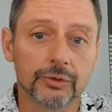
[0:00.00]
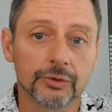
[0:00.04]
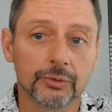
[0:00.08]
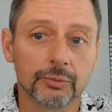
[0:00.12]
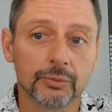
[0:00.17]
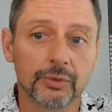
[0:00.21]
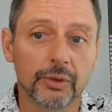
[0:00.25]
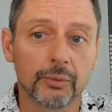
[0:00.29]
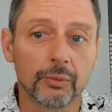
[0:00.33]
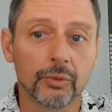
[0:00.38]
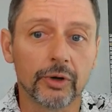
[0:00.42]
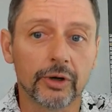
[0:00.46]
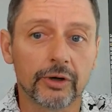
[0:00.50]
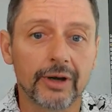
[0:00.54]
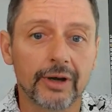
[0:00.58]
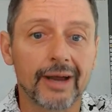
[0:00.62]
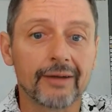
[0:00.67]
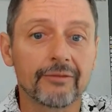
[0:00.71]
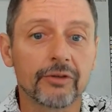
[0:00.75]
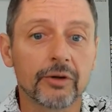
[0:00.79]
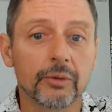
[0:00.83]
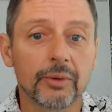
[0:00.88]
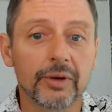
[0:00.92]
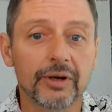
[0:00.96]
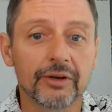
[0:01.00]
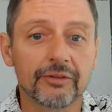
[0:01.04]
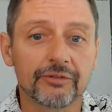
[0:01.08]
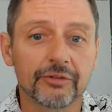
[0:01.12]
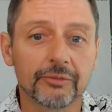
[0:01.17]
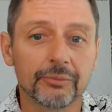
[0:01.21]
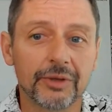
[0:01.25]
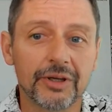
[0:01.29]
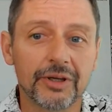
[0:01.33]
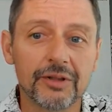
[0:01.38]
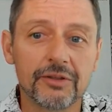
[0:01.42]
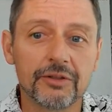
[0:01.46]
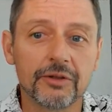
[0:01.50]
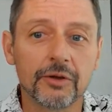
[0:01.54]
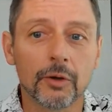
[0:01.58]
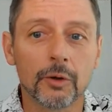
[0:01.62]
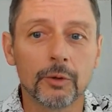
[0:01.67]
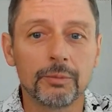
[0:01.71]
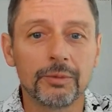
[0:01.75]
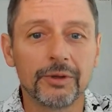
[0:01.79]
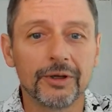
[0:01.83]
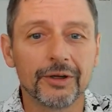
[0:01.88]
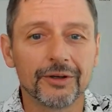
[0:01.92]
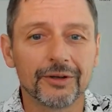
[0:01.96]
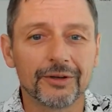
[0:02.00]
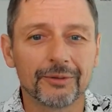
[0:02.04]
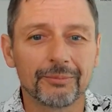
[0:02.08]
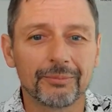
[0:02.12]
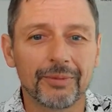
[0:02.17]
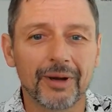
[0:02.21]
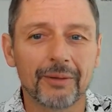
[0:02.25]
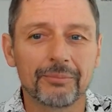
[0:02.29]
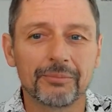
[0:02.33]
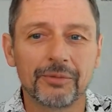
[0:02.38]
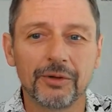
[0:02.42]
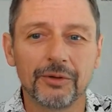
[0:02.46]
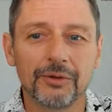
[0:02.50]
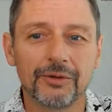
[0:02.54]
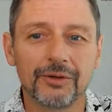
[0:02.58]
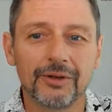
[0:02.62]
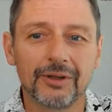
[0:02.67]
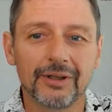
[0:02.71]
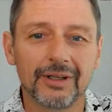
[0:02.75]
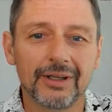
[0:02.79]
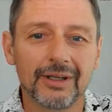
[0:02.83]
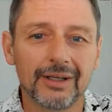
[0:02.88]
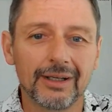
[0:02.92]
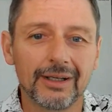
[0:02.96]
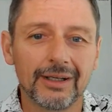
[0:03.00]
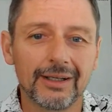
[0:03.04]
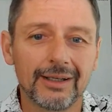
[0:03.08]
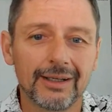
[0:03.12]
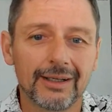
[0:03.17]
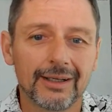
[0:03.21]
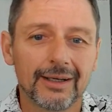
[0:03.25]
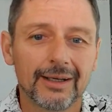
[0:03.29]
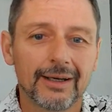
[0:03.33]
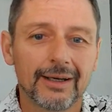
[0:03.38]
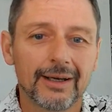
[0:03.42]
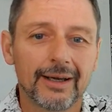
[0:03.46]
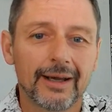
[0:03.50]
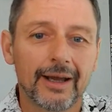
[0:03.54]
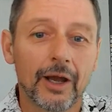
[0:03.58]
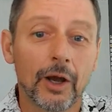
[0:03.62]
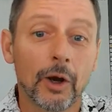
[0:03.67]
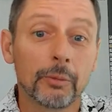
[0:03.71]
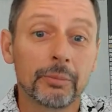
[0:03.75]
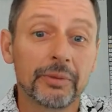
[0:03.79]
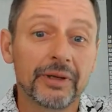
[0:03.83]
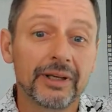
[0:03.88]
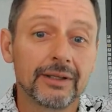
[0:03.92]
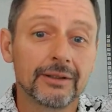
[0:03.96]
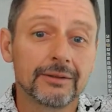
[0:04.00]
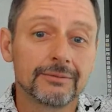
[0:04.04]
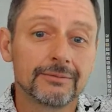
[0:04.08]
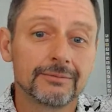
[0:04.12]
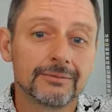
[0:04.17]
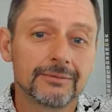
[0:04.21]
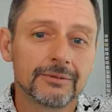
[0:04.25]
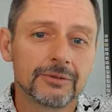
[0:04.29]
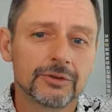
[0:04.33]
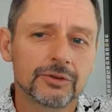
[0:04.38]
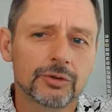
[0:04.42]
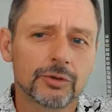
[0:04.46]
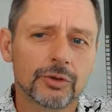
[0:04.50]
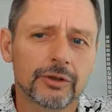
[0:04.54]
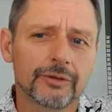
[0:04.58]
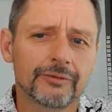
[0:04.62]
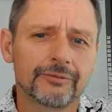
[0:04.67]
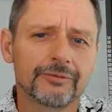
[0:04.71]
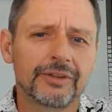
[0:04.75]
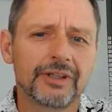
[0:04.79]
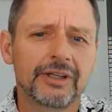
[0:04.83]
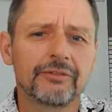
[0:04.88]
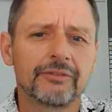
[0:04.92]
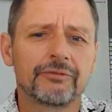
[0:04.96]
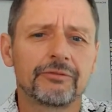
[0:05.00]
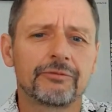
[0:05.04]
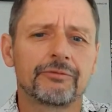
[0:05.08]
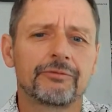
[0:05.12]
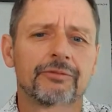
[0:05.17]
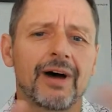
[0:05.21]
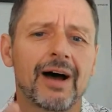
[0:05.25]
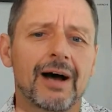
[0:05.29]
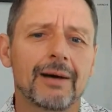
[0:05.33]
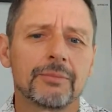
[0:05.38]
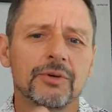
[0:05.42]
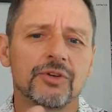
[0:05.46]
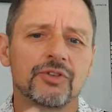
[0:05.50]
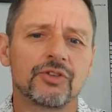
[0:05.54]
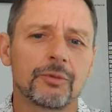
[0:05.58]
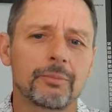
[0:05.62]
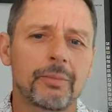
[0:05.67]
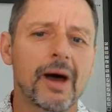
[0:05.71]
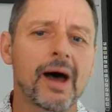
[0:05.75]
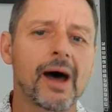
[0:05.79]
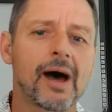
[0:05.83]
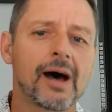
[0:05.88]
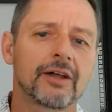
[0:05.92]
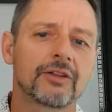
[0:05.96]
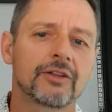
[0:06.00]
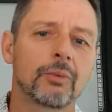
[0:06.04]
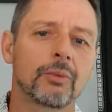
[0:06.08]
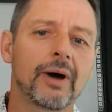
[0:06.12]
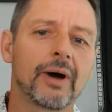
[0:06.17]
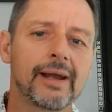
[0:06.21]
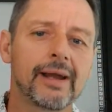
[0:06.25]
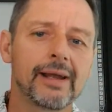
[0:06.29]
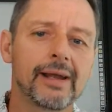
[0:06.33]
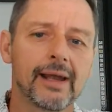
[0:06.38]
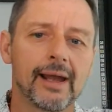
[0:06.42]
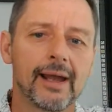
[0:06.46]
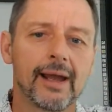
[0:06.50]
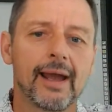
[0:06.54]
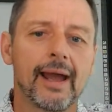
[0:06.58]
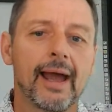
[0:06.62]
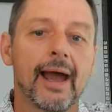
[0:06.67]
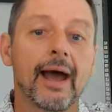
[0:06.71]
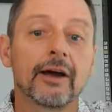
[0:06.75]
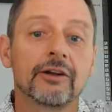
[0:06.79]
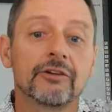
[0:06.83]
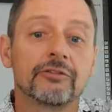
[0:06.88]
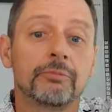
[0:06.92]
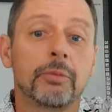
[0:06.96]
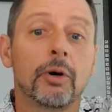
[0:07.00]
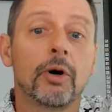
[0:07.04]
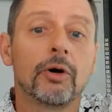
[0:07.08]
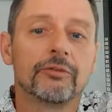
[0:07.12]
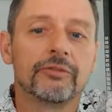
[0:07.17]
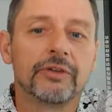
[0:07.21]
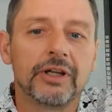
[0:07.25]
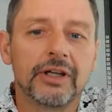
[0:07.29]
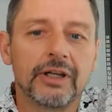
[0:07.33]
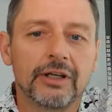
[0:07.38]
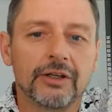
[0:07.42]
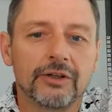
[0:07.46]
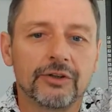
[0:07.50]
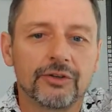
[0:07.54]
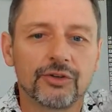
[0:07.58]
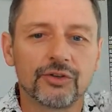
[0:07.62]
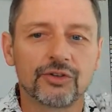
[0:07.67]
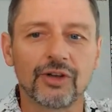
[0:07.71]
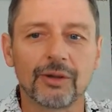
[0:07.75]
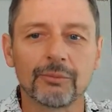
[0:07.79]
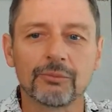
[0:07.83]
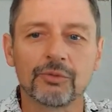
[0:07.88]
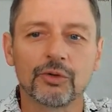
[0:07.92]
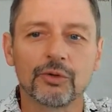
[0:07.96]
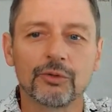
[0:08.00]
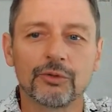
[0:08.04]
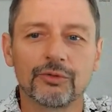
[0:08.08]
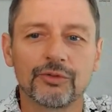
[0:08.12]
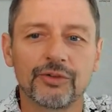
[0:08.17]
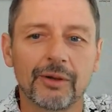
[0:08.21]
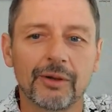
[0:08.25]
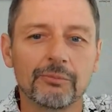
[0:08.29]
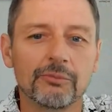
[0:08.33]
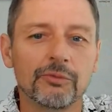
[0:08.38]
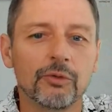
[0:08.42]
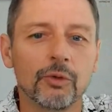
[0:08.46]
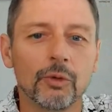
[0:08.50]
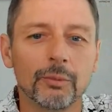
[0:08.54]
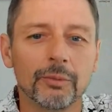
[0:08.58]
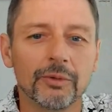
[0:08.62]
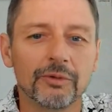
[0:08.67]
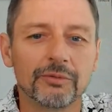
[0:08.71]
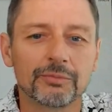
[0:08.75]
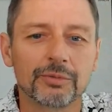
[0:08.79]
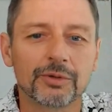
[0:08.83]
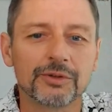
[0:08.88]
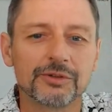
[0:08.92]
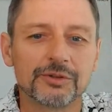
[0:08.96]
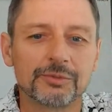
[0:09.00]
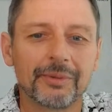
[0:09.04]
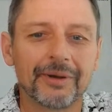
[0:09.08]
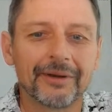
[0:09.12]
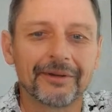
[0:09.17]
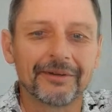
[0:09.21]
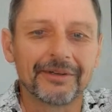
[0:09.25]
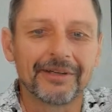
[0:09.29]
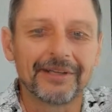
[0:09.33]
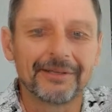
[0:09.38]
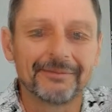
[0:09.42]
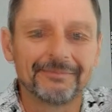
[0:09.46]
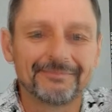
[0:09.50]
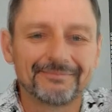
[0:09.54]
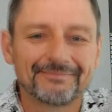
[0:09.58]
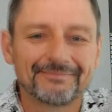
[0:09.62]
And we work everywhere from Ethiopia to Papua New Guinea, helping kind of give farmers a pathway out of poverty into some sort of some form of prosperity.